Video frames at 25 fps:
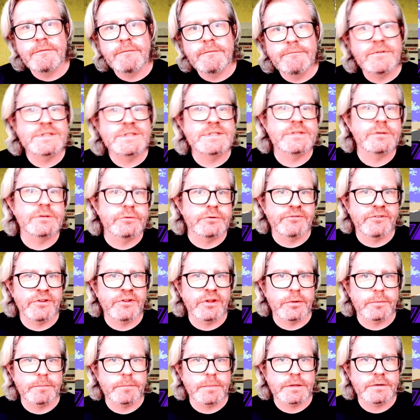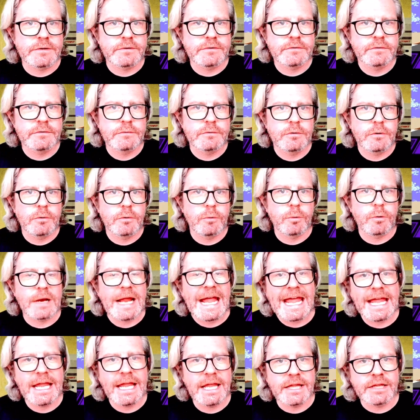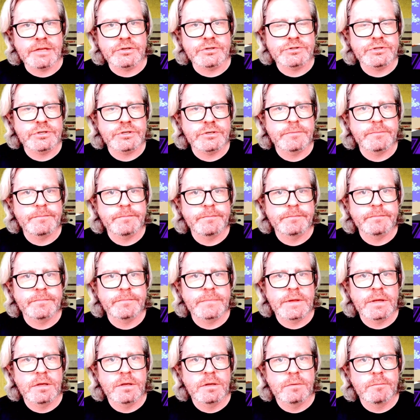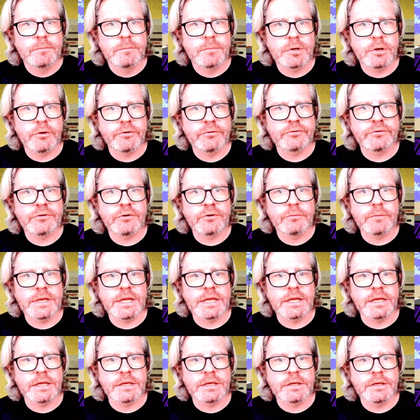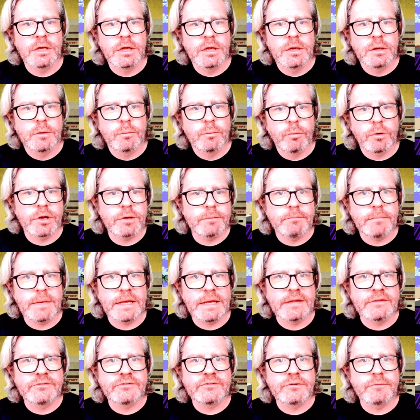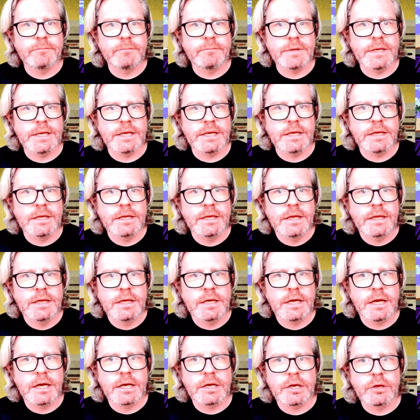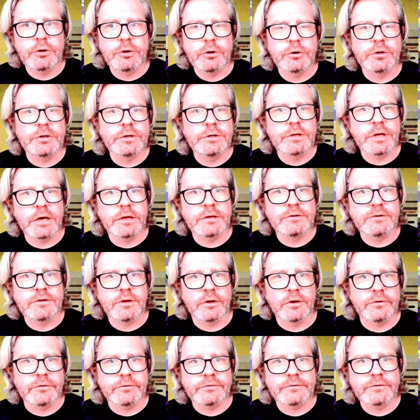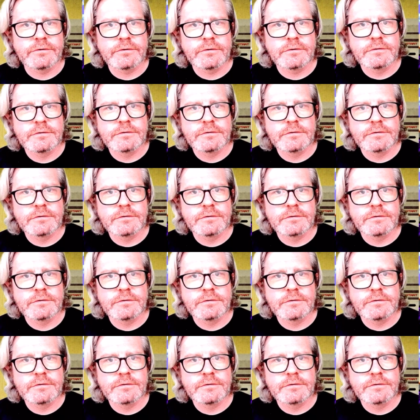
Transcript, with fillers: physical development or age, but also in what it means to be a good adult.